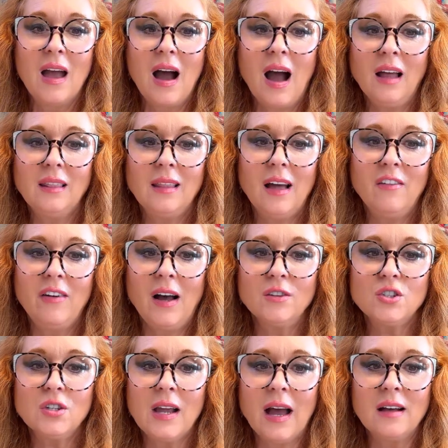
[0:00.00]
I love how
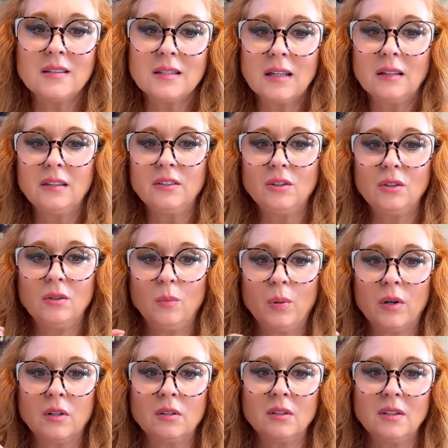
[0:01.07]
she has the little
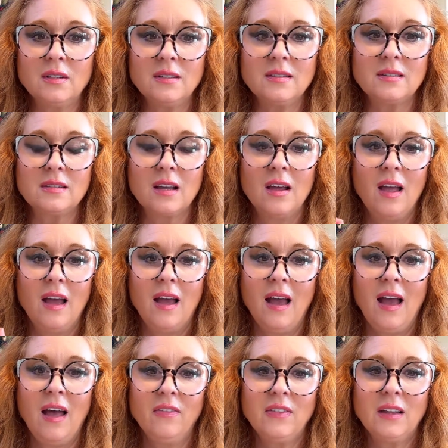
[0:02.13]
pearls
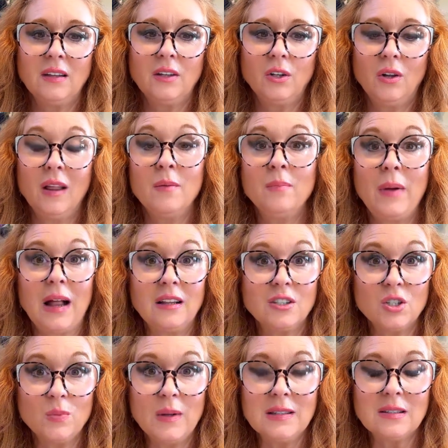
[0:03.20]
and the little
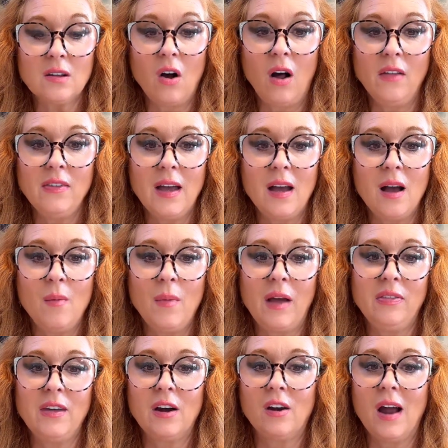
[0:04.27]
embellishments on them.
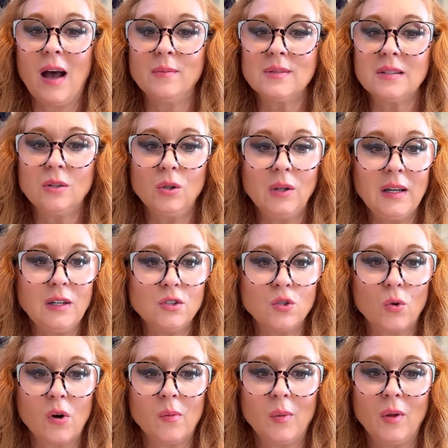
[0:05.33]
They are absolutely
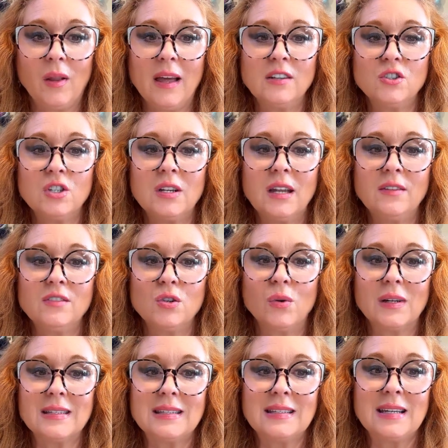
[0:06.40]
adorable, and she gives you
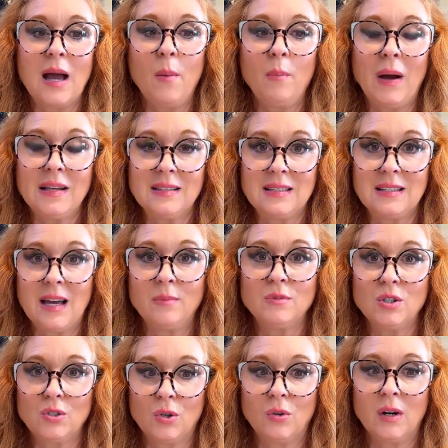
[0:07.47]
a step-by-step
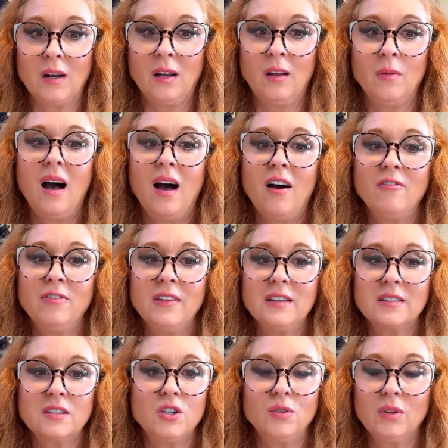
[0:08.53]
tutorial for
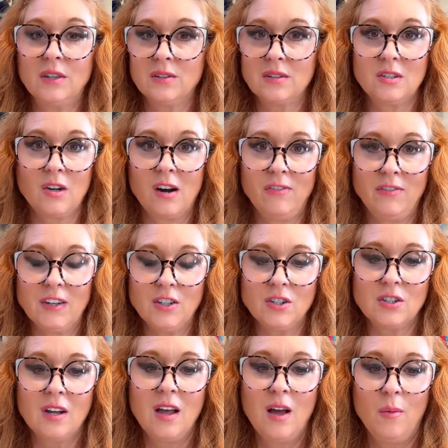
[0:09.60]
this cute little
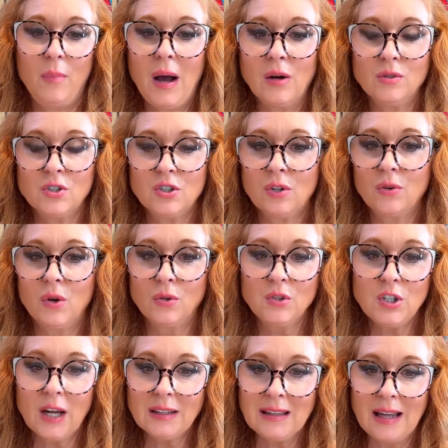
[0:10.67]
starfish pouch, so go
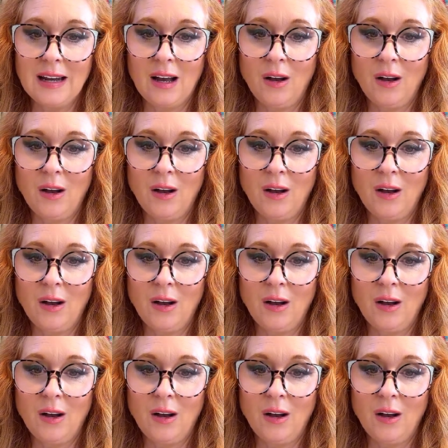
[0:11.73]
check that